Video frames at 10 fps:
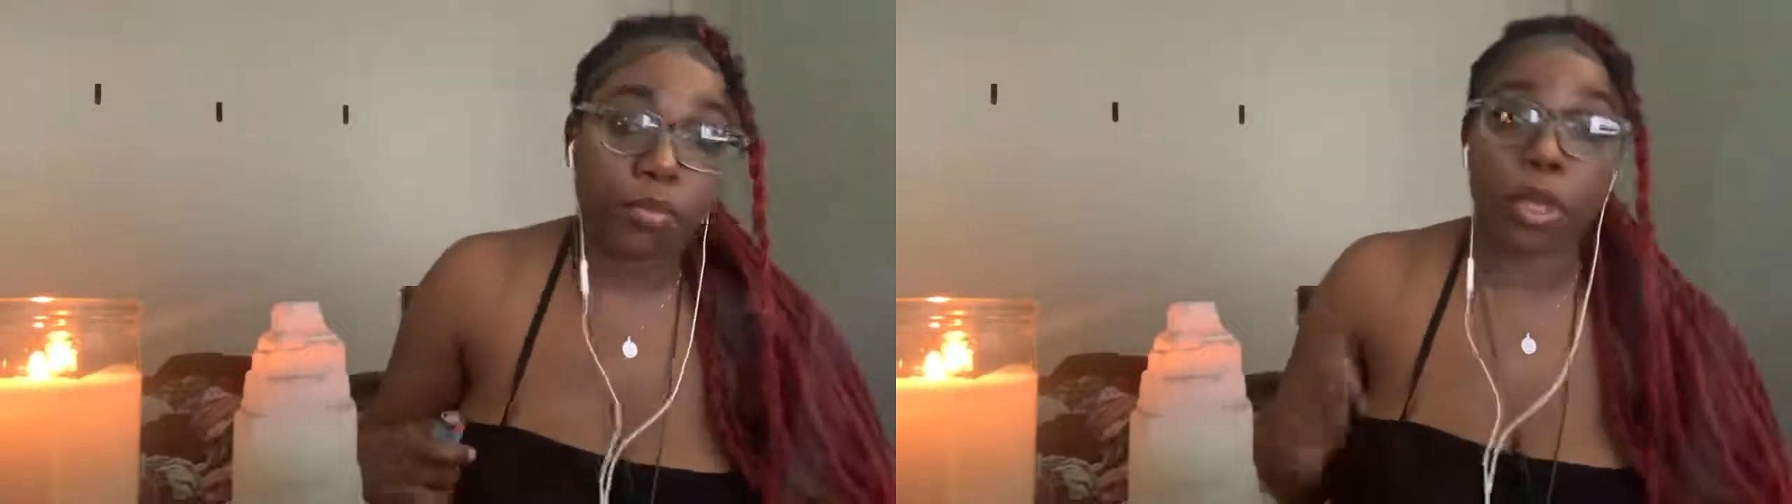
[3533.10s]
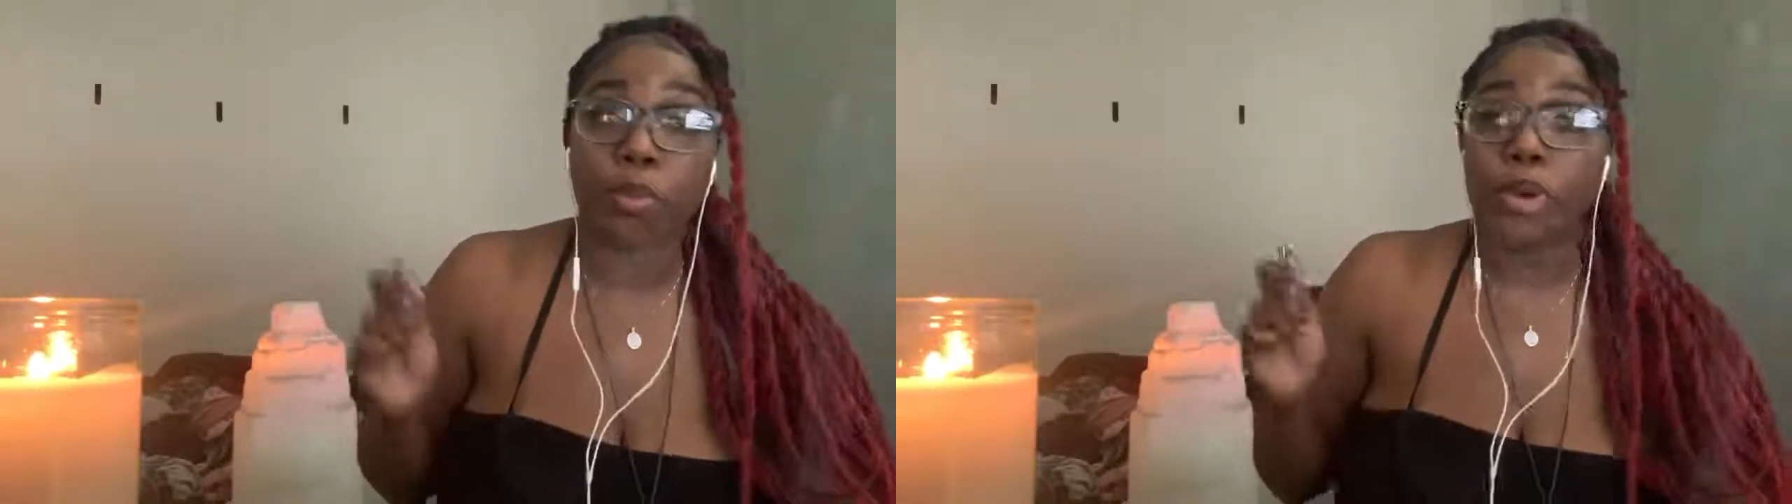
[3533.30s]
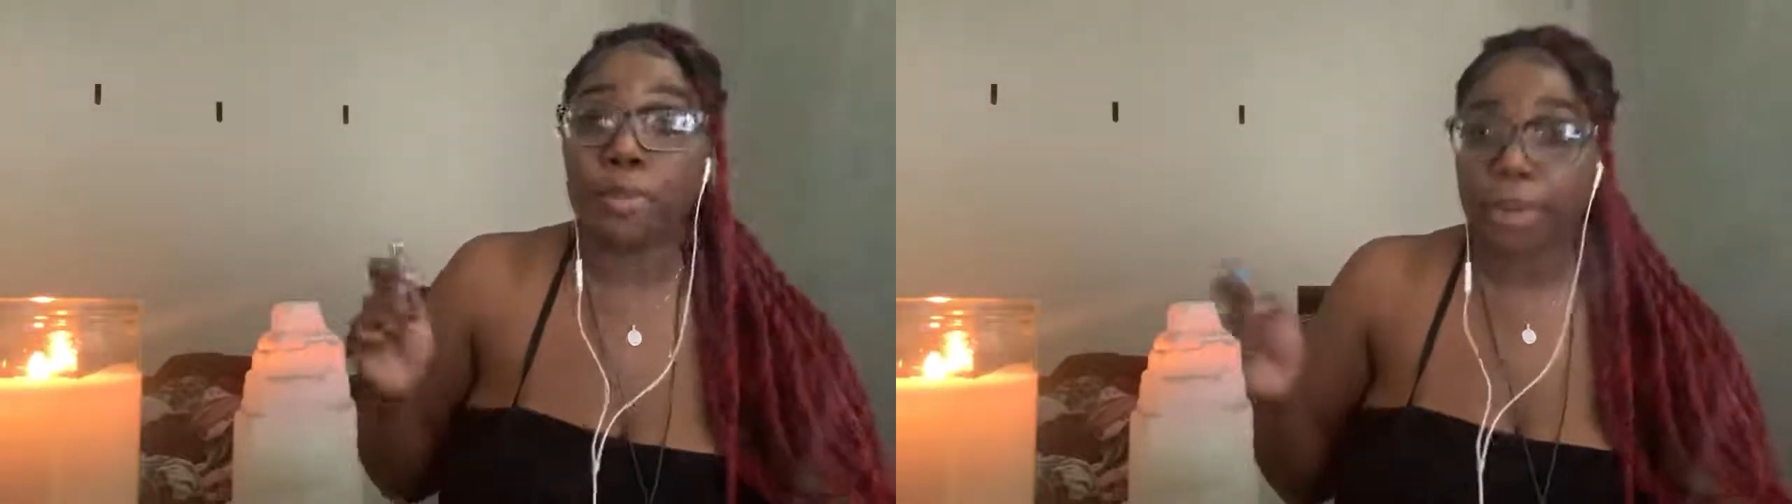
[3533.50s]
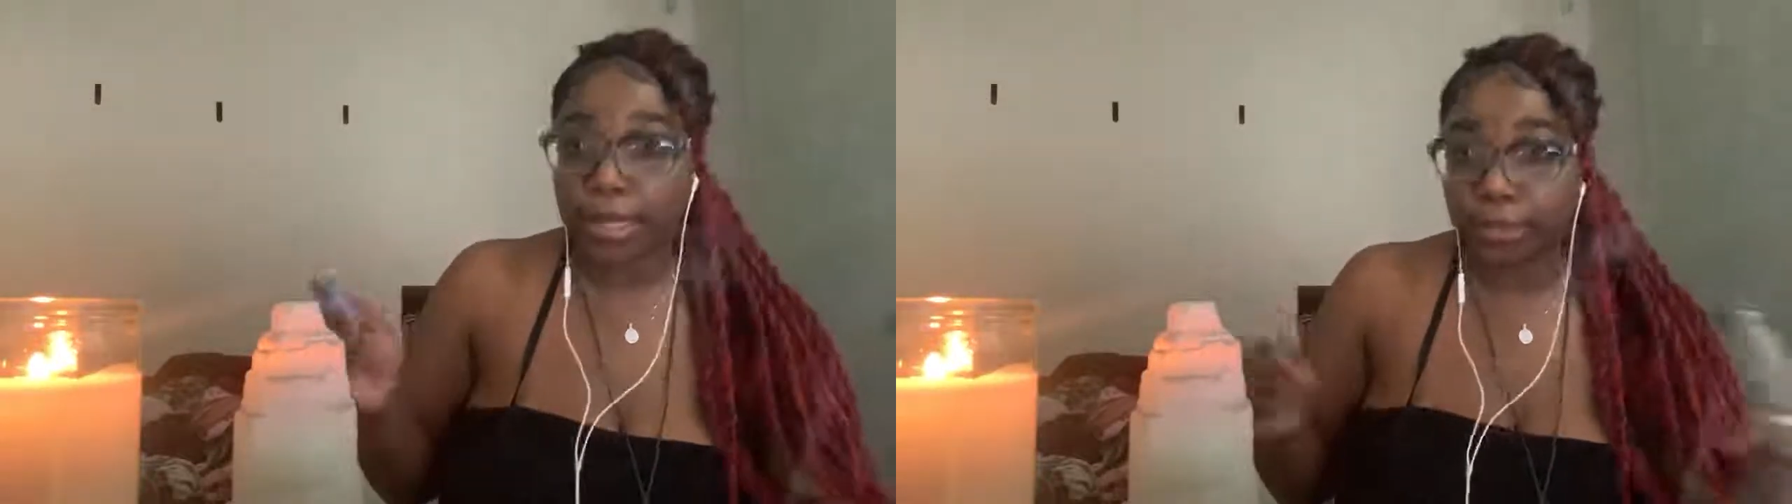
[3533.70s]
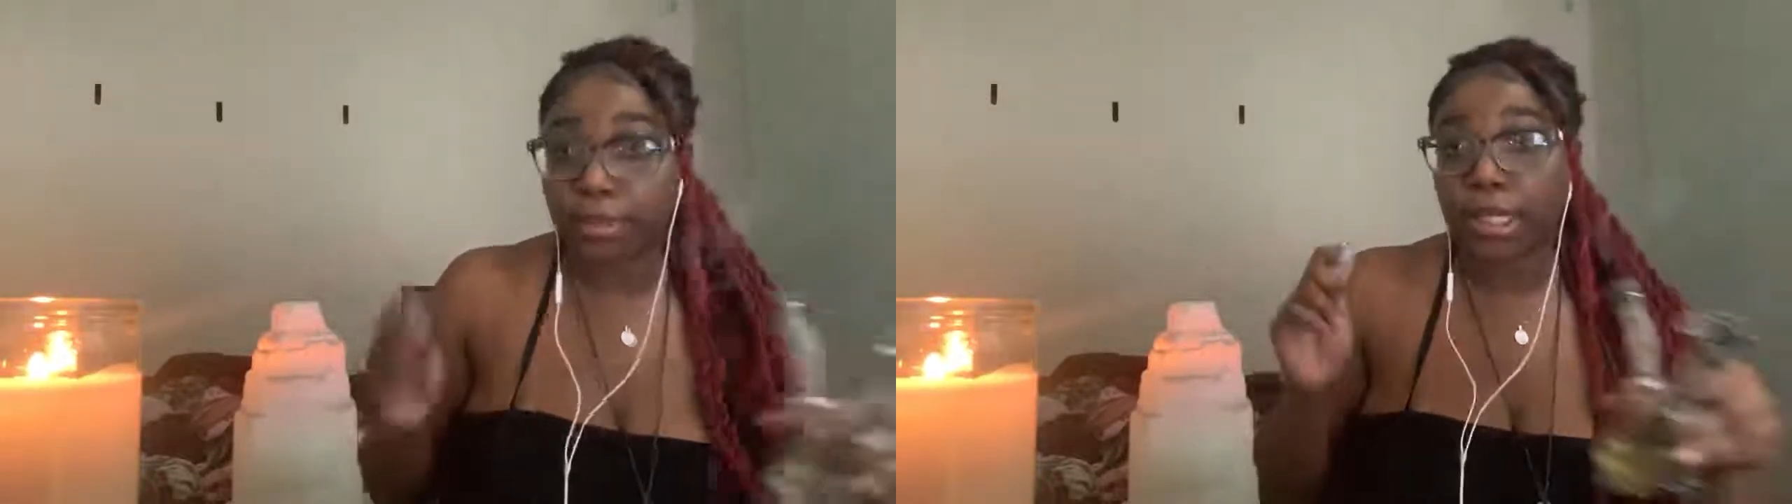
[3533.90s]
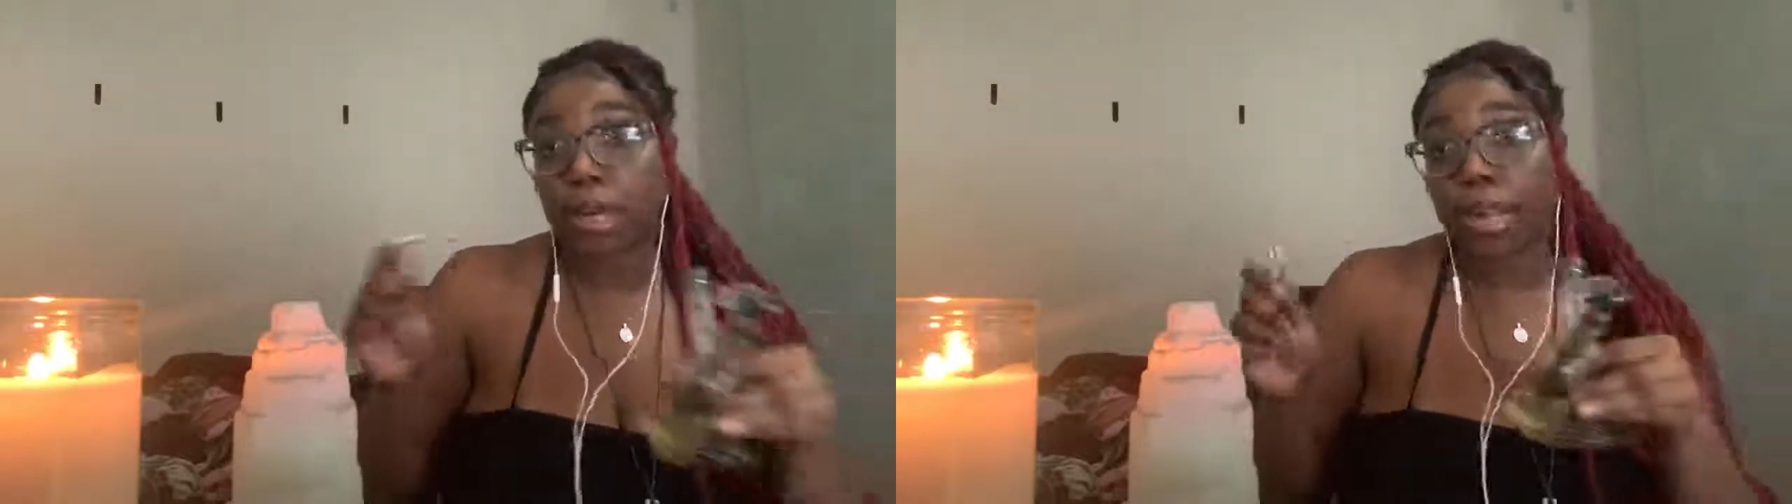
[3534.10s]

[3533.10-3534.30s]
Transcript: More breakthroughs than our